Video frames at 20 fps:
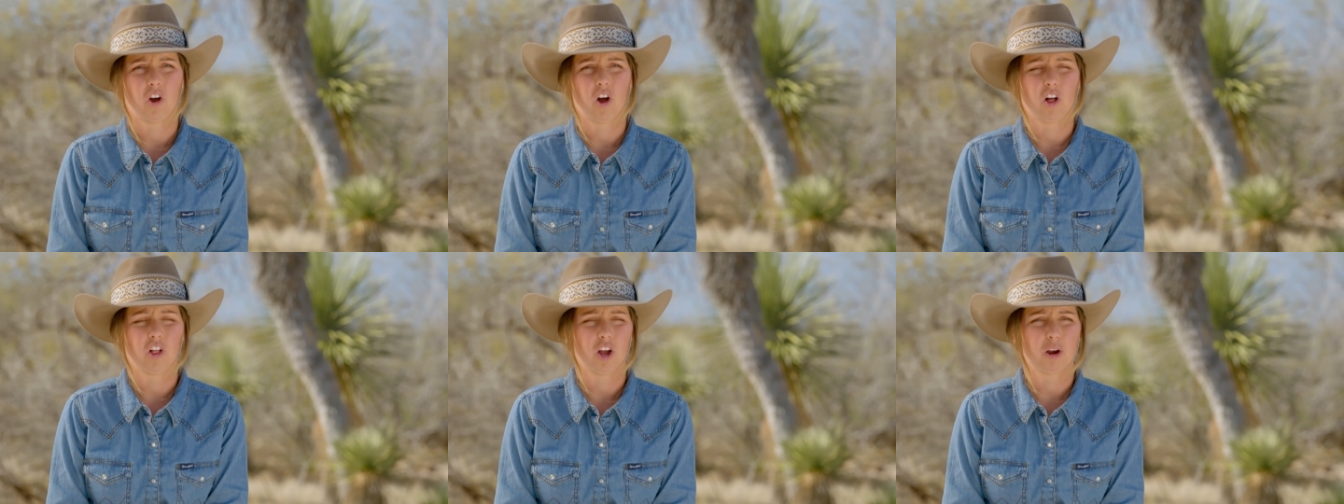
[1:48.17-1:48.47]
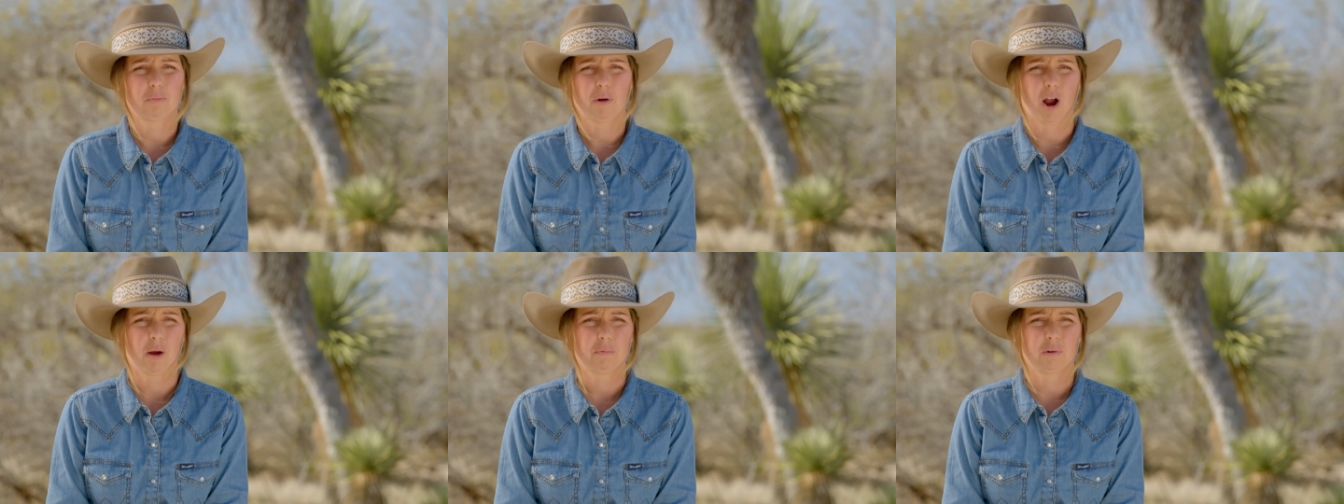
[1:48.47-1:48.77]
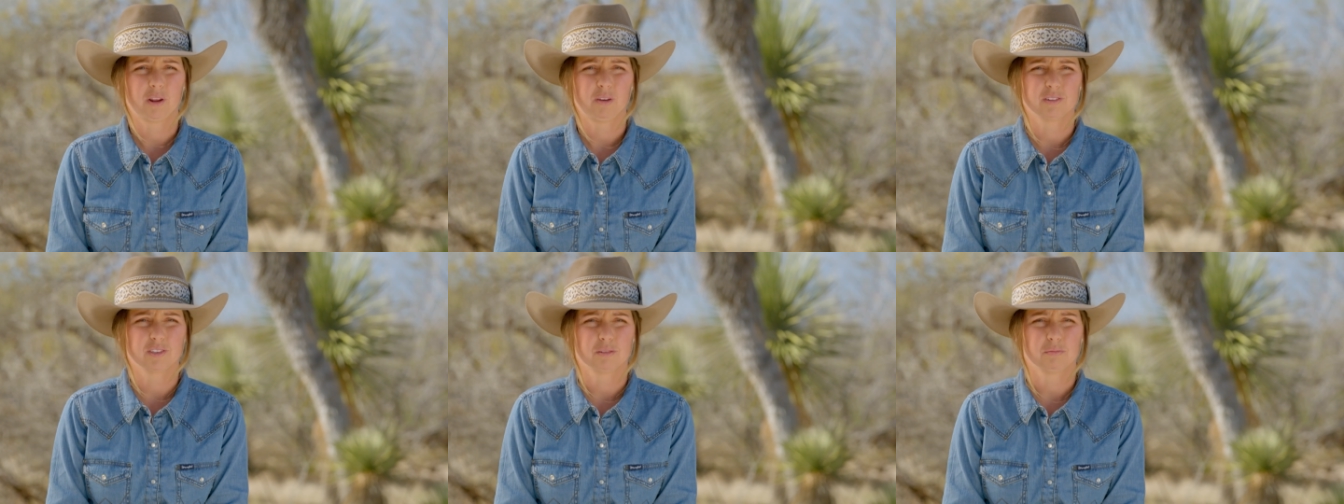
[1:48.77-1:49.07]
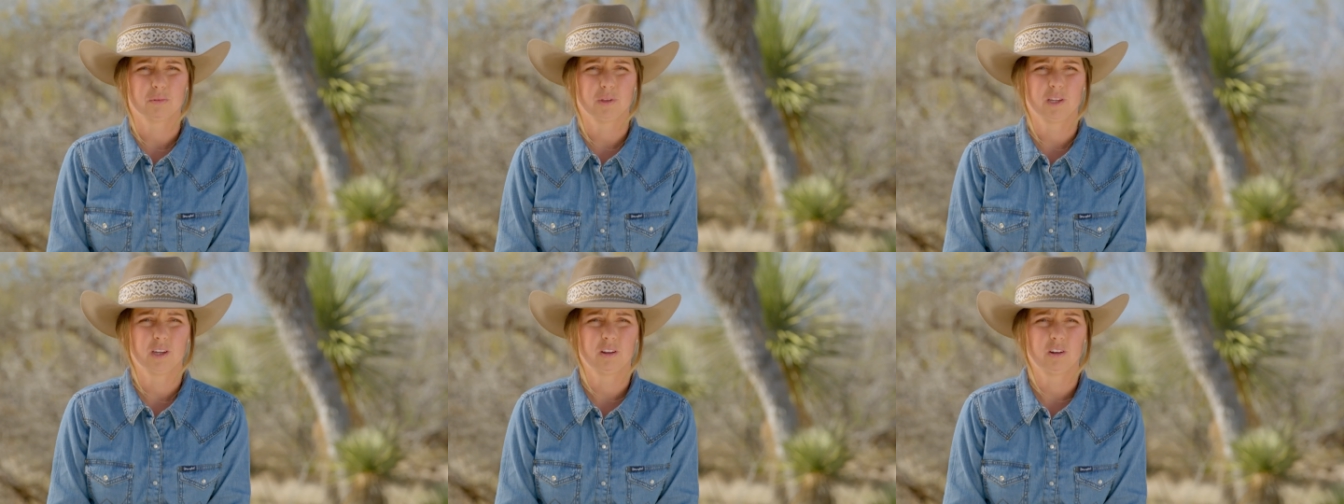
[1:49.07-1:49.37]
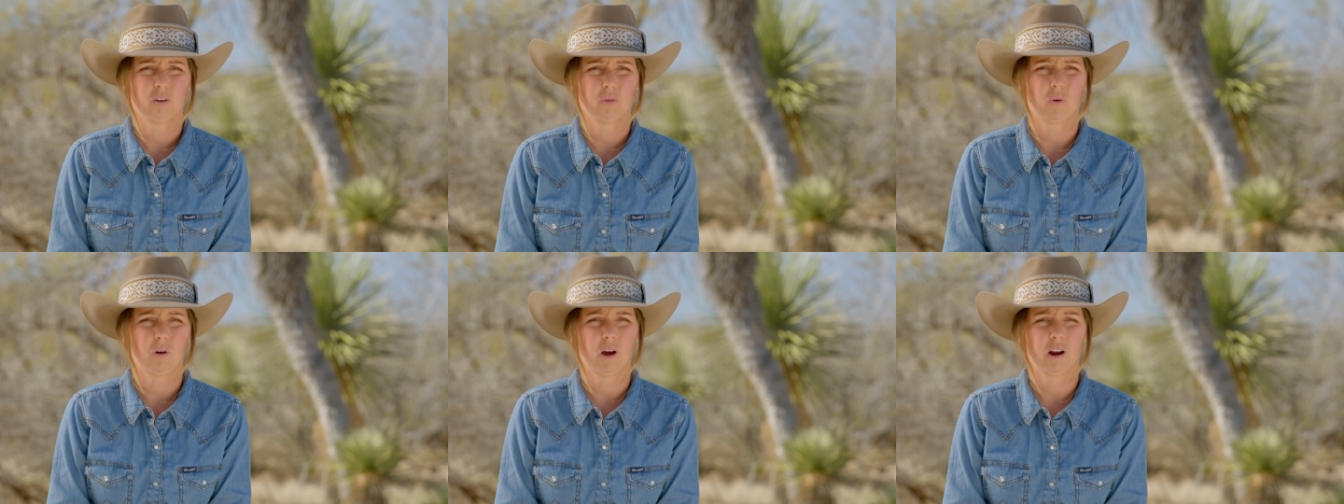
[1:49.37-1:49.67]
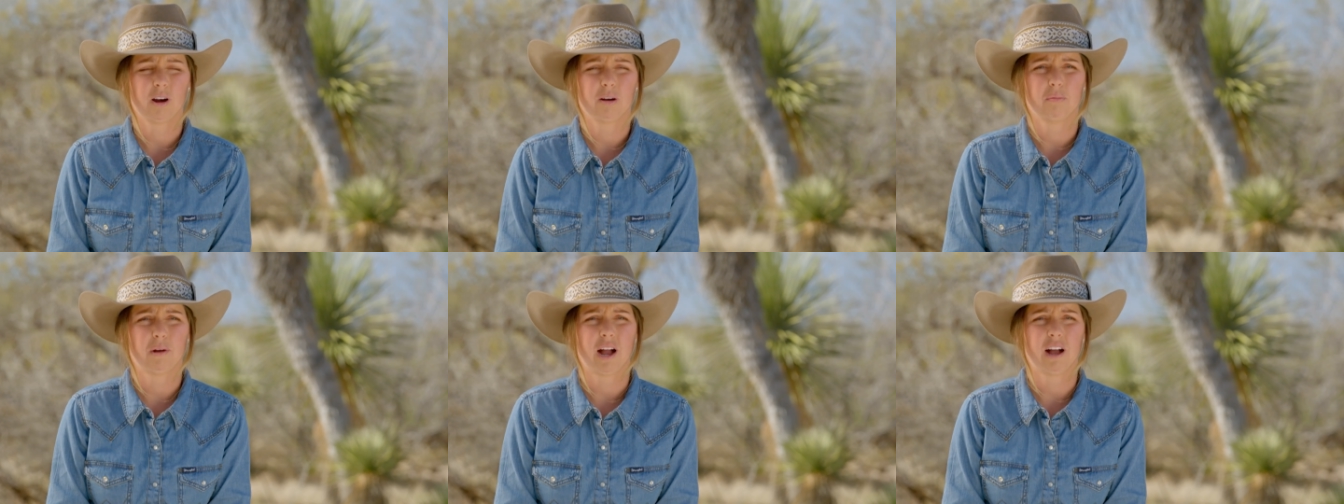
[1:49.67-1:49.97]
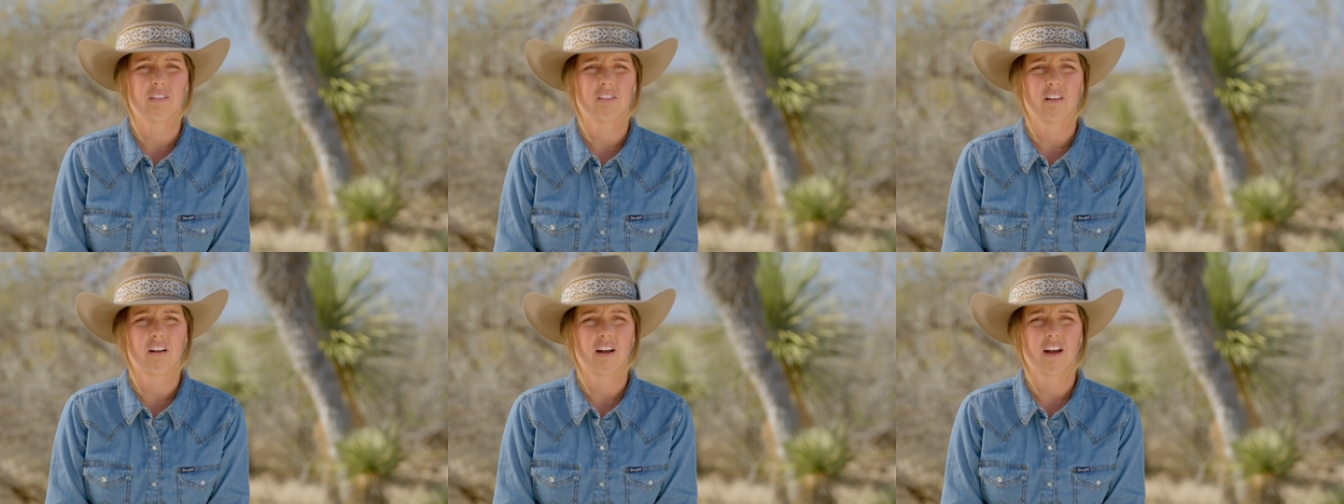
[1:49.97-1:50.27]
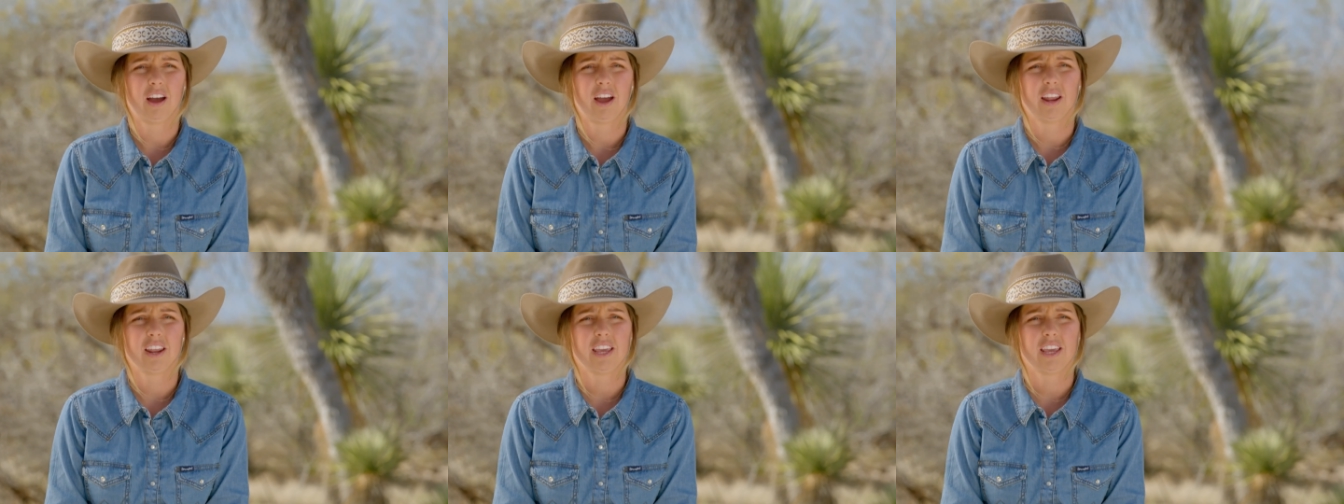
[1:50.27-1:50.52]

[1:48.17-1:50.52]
all our property was completely underwater by a lot.